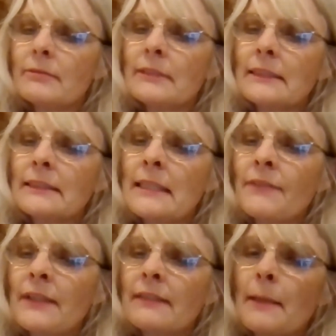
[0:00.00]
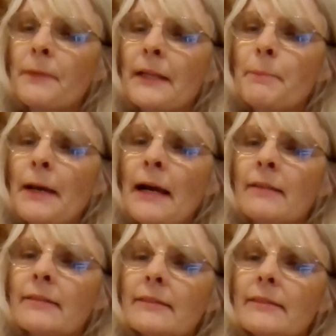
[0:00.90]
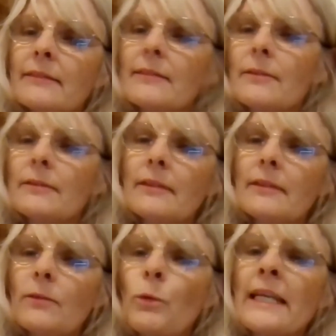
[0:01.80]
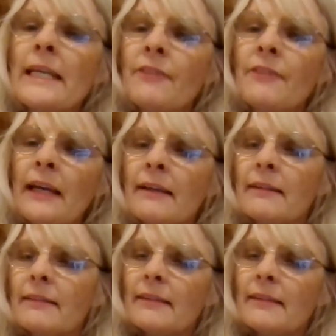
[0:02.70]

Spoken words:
receiving something about weaving,